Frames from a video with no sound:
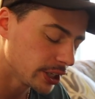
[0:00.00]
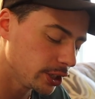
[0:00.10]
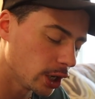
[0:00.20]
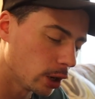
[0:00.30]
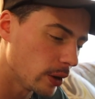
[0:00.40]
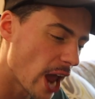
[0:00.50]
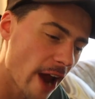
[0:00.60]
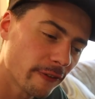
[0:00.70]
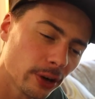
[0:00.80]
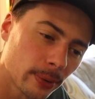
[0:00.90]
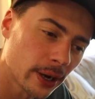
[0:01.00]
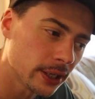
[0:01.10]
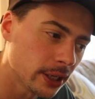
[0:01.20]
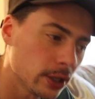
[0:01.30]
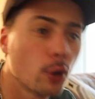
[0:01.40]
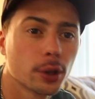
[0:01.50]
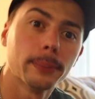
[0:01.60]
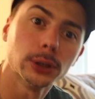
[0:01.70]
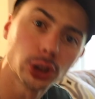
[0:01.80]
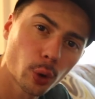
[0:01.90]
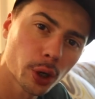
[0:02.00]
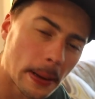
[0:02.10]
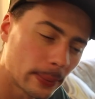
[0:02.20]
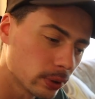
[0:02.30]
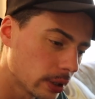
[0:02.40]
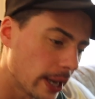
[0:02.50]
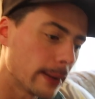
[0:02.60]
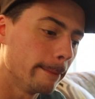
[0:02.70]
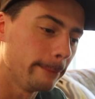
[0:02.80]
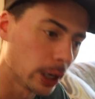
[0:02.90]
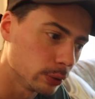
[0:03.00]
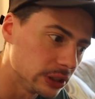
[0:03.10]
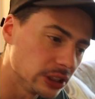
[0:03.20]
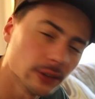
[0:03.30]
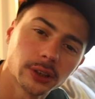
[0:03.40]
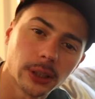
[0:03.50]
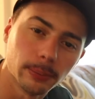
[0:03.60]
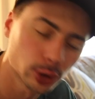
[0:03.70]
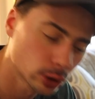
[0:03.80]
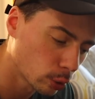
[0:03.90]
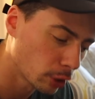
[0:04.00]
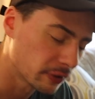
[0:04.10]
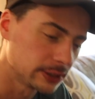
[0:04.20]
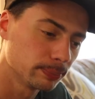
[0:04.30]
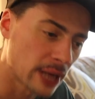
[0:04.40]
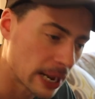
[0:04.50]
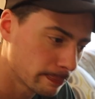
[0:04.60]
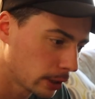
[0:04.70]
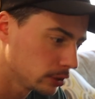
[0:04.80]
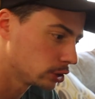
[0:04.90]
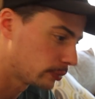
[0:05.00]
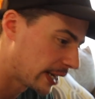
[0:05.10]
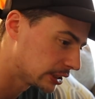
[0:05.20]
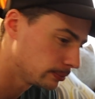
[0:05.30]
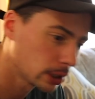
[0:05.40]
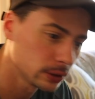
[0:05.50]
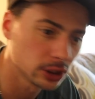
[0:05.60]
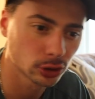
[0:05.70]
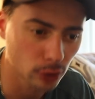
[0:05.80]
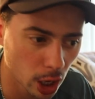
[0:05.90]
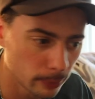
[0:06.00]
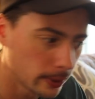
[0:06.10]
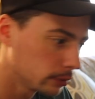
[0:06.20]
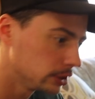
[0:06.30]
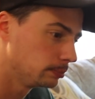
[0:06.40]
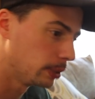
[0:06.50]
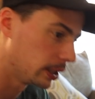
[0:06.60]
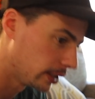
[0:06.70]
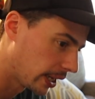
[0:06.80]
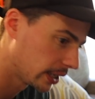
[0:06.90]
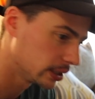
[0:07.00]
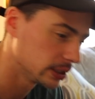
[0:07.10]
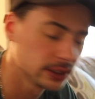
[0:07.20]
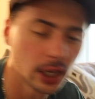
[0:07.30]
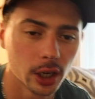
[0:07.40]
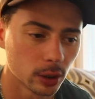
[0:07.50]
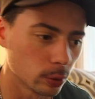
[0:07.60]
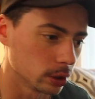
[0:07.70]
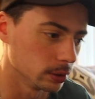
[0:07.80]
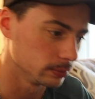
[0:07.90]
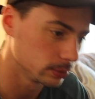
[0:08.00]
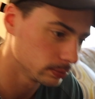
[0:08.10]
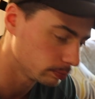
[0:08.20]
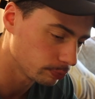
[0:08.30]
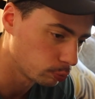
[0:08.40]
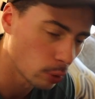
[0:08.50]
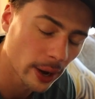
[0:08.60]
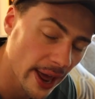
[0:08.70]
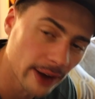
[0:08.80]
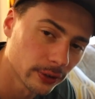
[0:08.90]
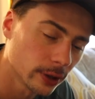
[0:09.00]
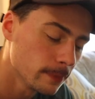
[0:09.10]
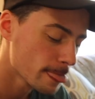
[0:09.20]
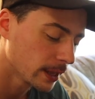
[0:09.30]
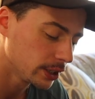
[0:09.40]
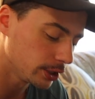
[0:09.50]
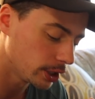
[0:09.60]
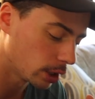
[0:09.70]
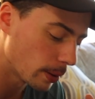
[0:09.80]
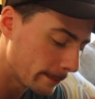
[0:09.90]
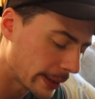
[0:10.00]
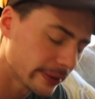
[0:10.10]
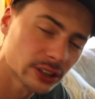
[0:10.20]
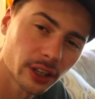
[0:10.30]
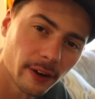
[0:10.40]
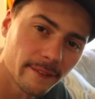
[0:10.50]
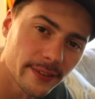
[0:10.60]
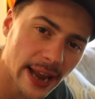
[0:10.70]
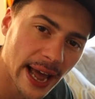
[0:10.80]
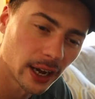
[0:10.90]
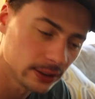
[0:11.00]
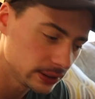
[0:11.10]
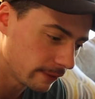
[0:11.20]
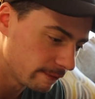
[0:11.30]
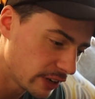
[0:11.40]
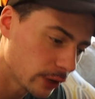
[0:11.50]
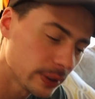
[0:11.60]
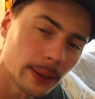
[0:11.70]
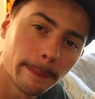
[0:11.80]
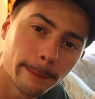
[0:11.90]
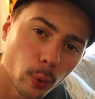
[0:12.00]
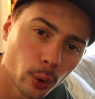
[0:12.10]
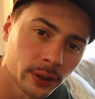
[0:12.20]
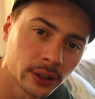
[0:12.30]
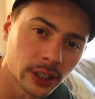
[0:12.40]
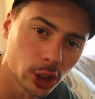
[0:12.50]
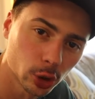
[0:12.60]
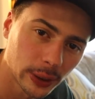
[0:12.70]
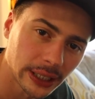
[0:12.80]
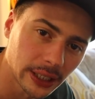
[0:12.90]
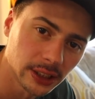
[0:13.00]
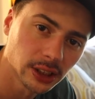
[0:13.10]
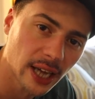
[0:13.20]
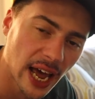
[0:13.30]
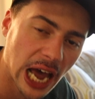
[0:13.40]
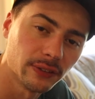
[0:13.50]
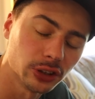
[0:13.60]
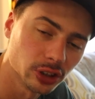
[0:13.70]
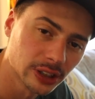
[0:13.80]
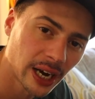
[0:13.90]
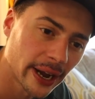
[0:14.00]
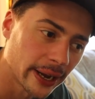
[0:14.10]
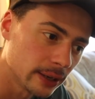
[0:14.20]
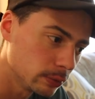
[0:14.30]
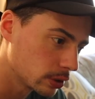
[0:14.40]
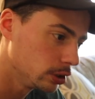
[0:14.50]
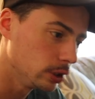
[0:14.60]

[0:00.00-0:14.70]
You know, everybody or the majority of people like berries of some sort. That's blackberries, raspberries, strawberries, bananas, or whatever. You know, berries are a very important ingredient to have in your diet with